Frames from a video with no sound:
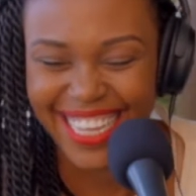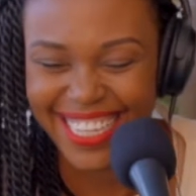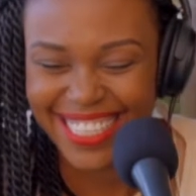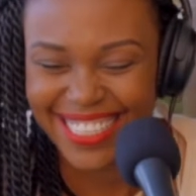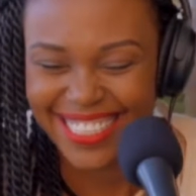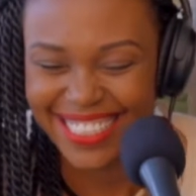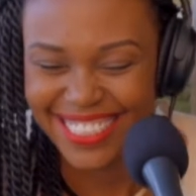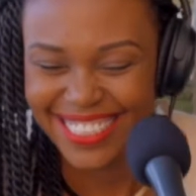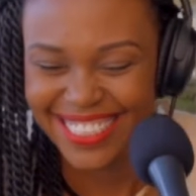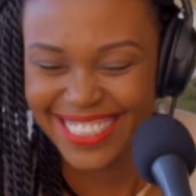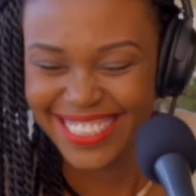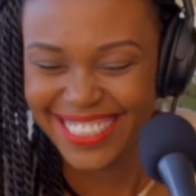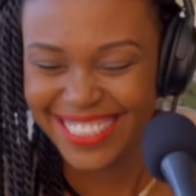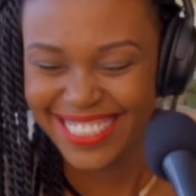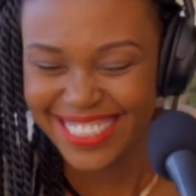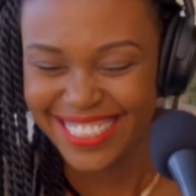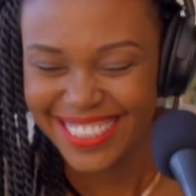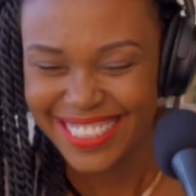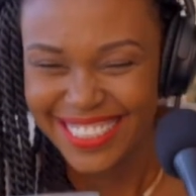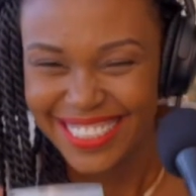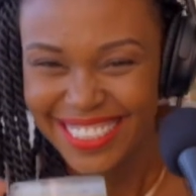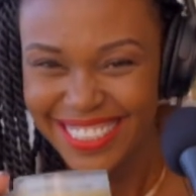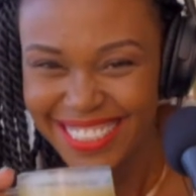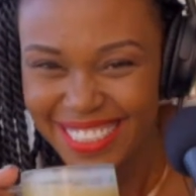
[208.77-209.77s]

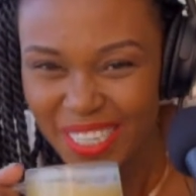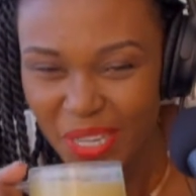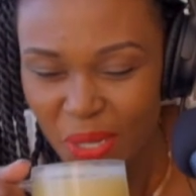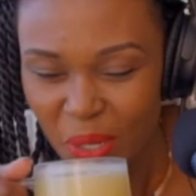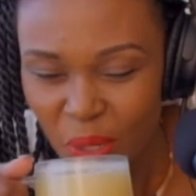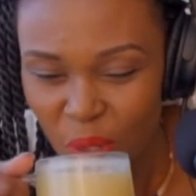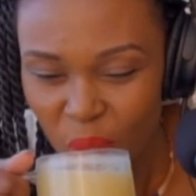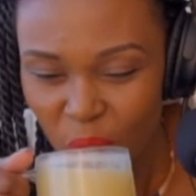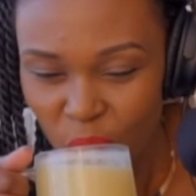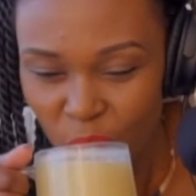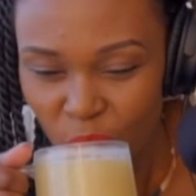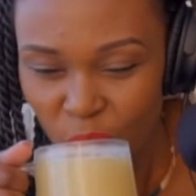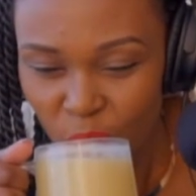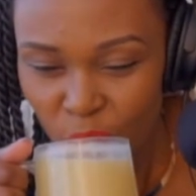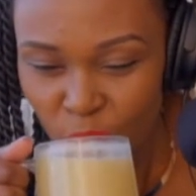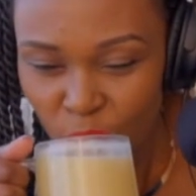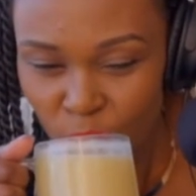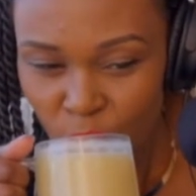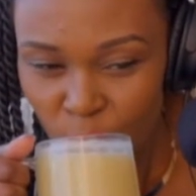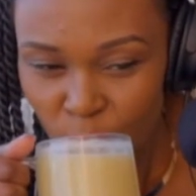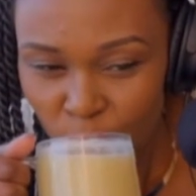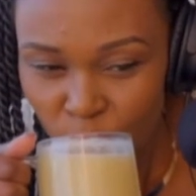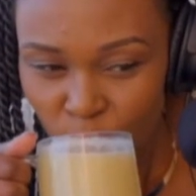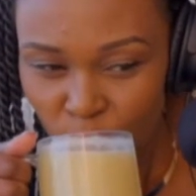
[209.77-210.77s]

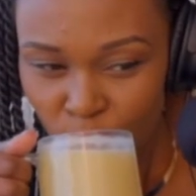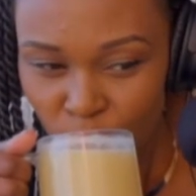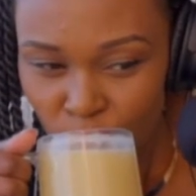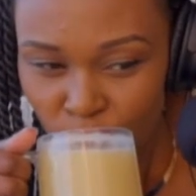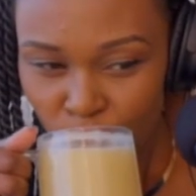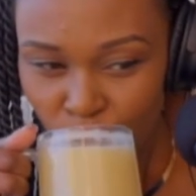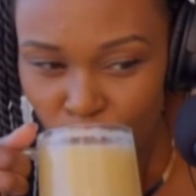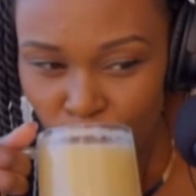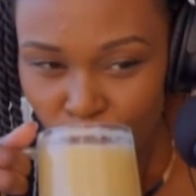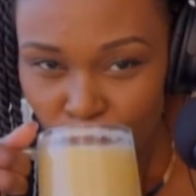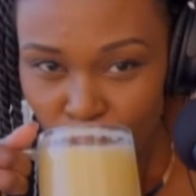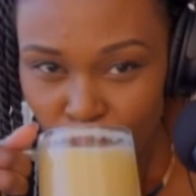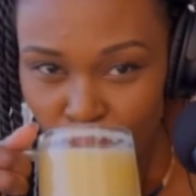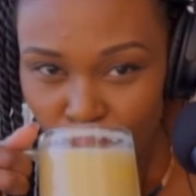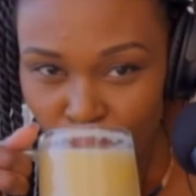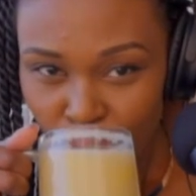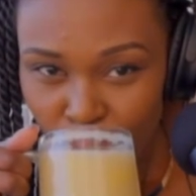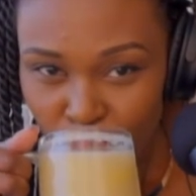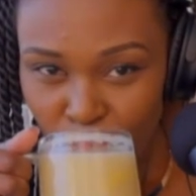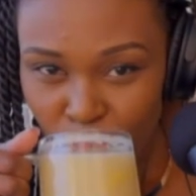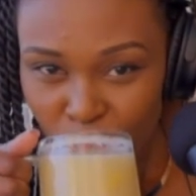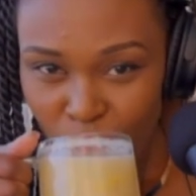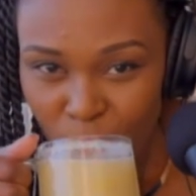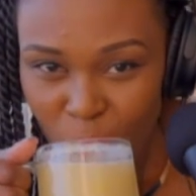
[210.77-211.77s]

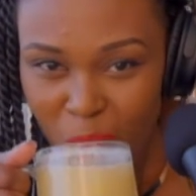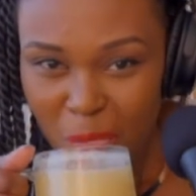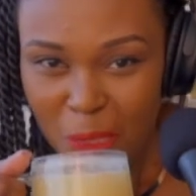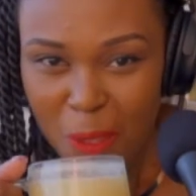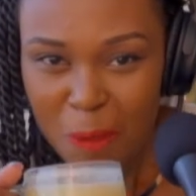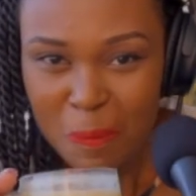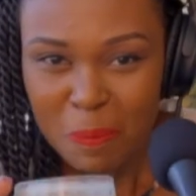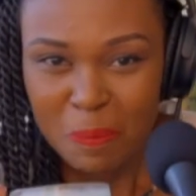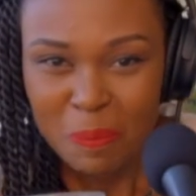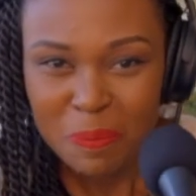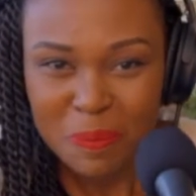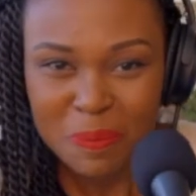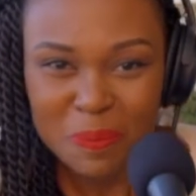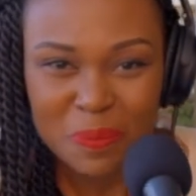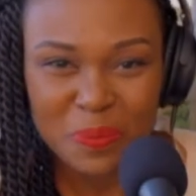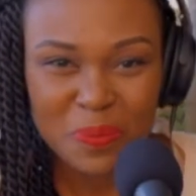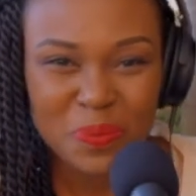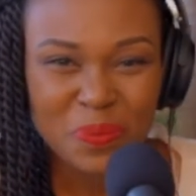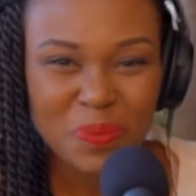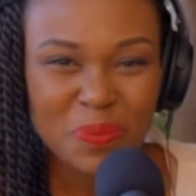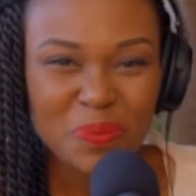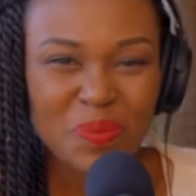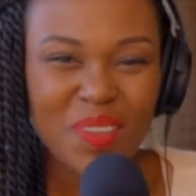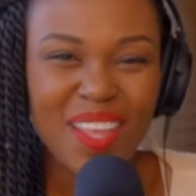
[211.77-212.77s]

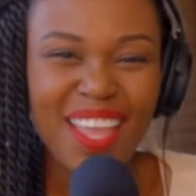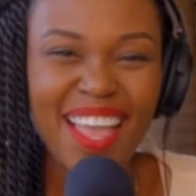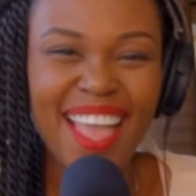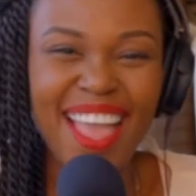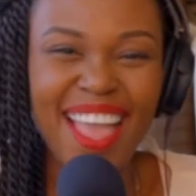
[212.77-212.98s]
No words are spoken by the person on screen.